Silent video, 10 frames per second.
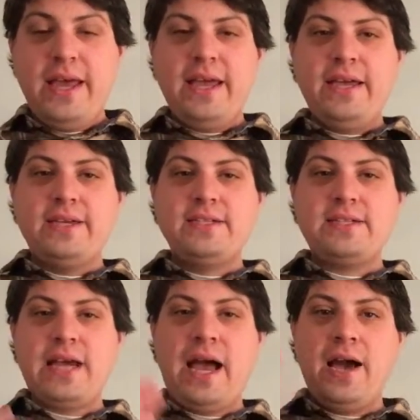
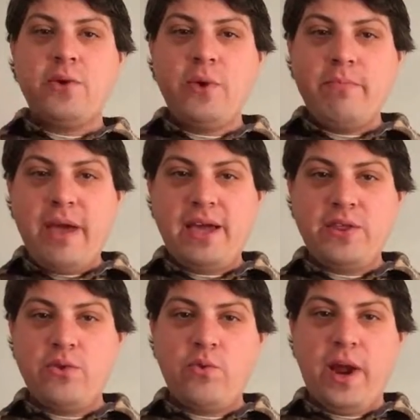is, how do we
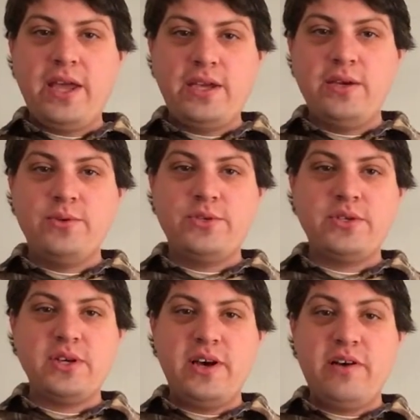make the right
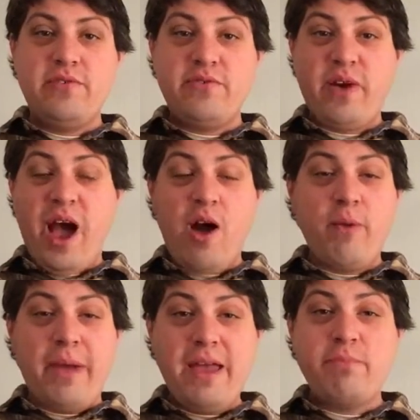use of our
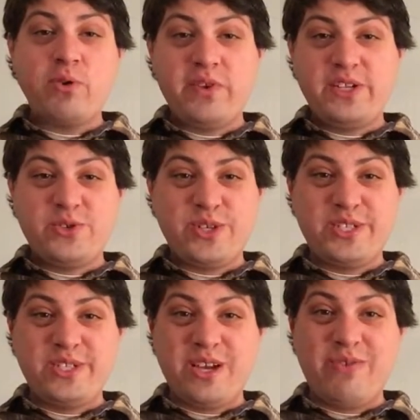paper
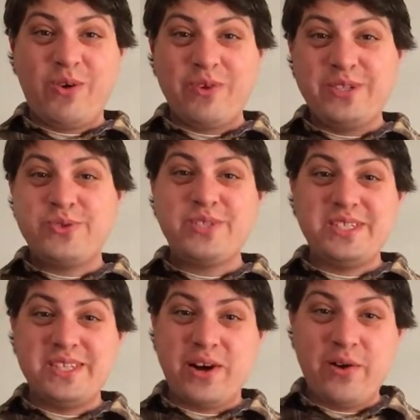resources, of our
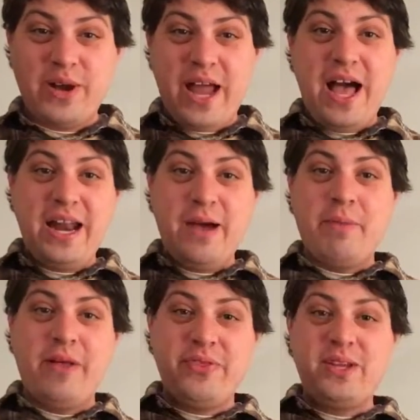resources that are not
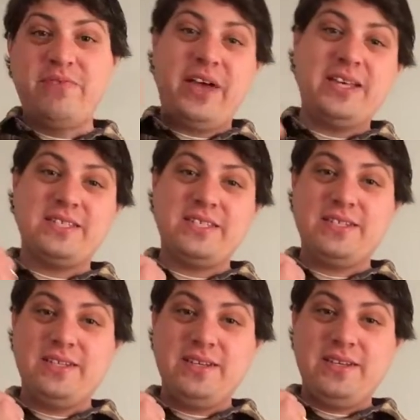about the device?
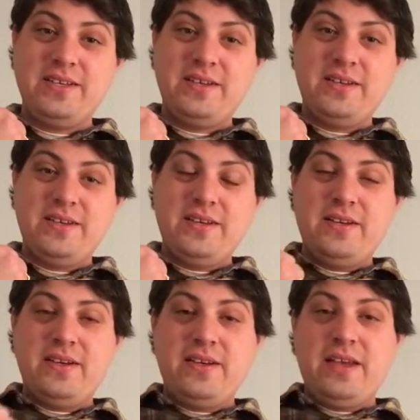
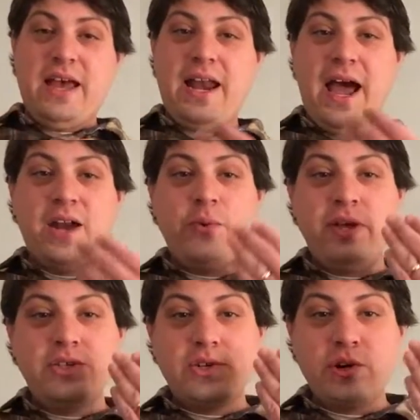And how do
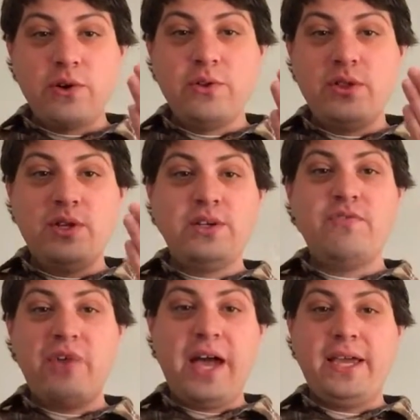we turn the
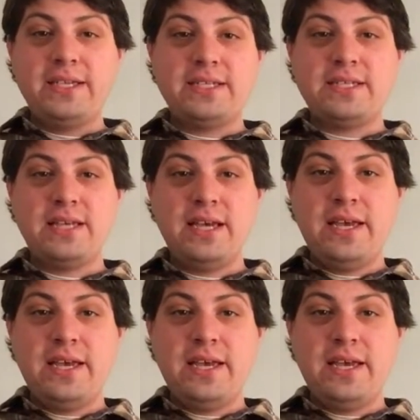device